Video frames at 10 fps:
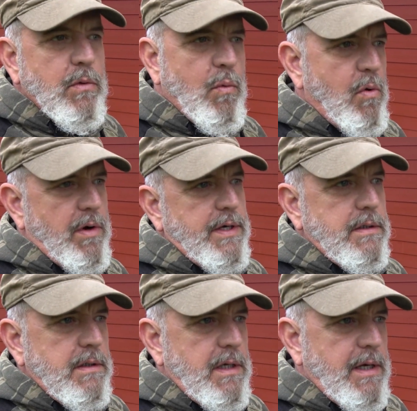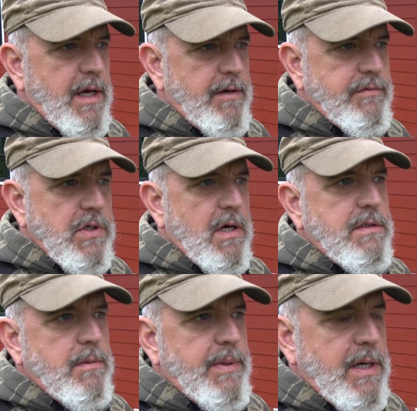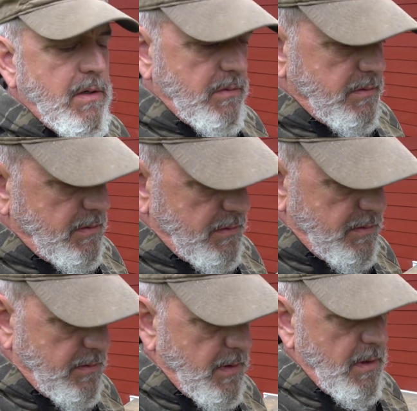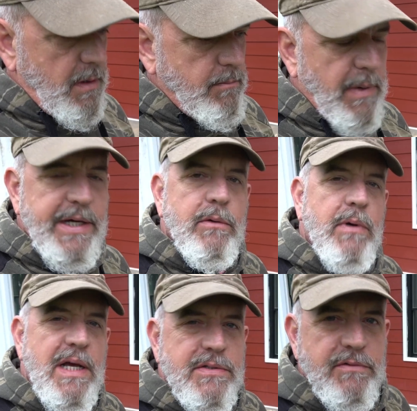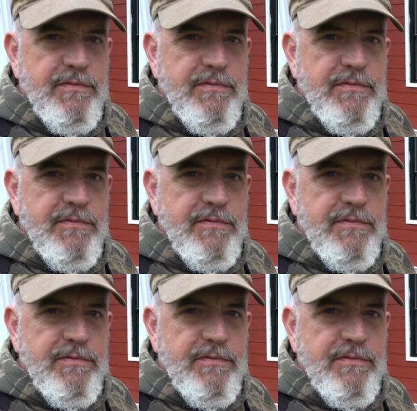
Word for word: you a warning. And I have talked about mycorrhizal